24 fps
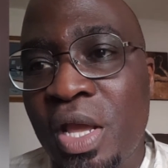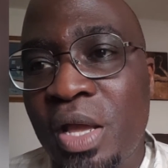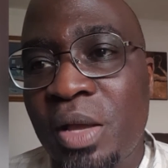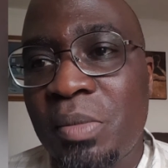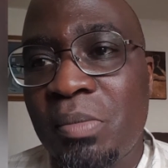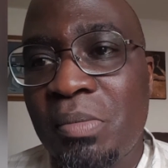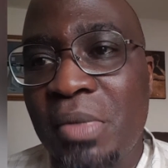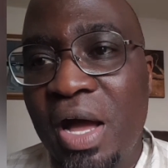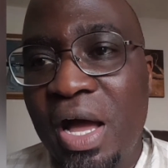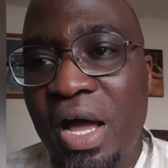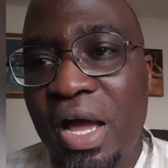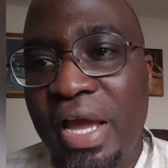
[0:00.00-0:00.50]

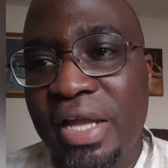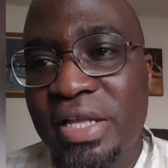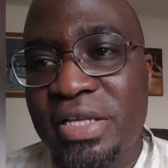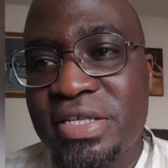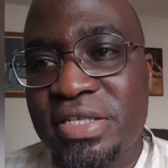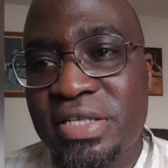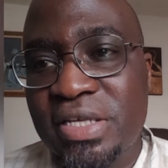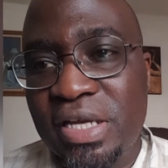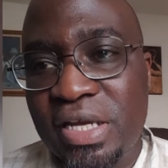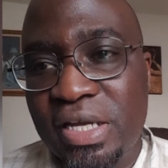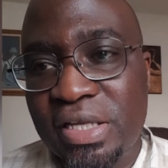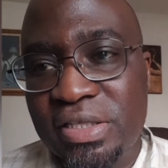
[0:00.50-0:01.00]

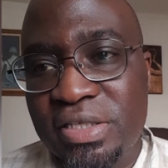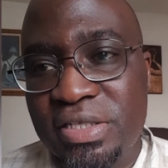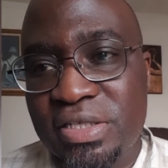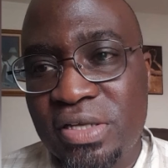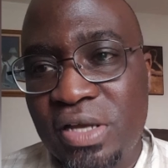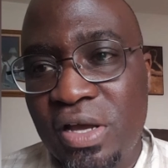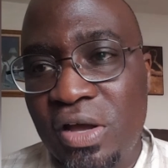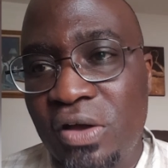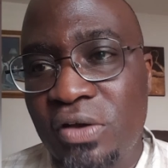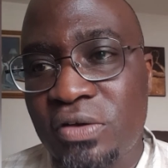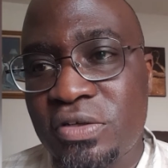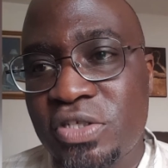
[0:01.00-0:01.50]
Mindsets
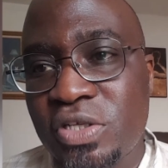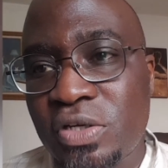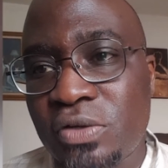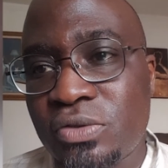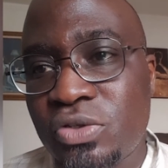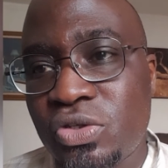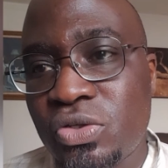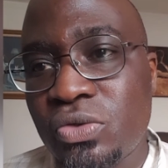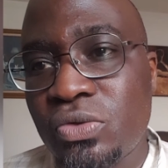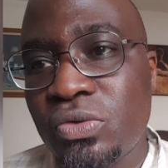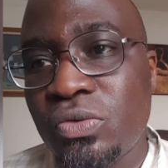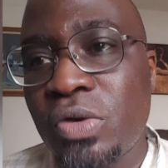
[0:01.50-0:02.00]
also
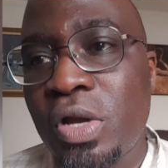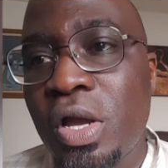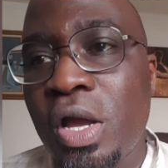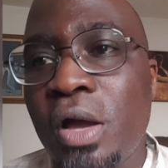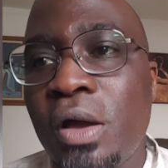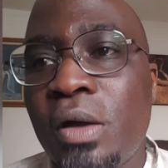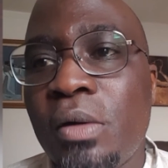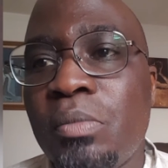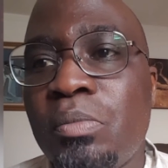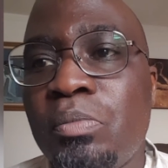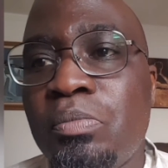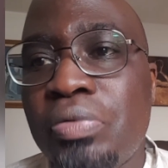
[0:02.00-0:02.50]
to
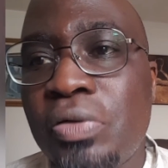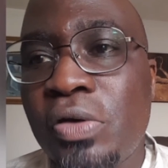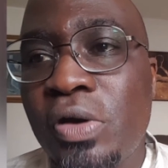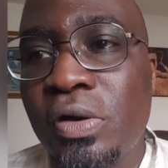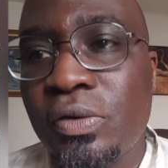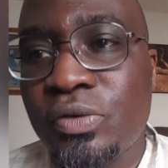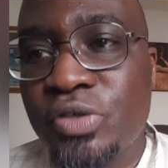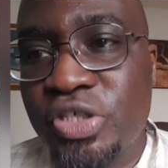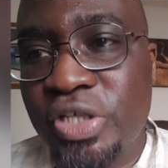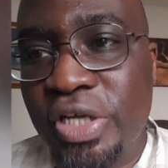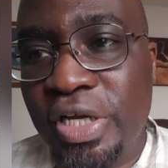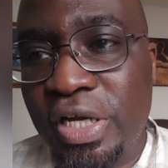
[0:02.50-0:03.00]

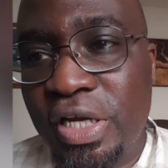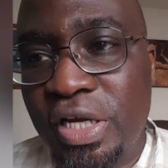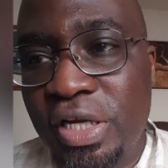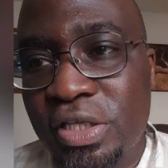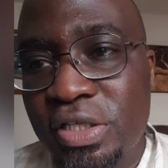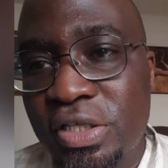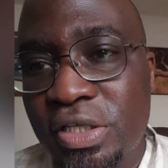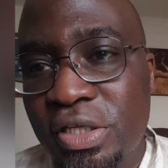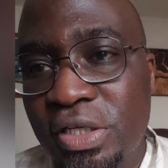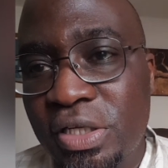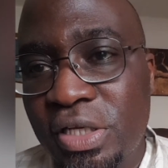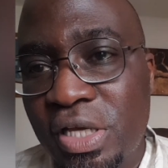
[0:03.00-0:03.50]
project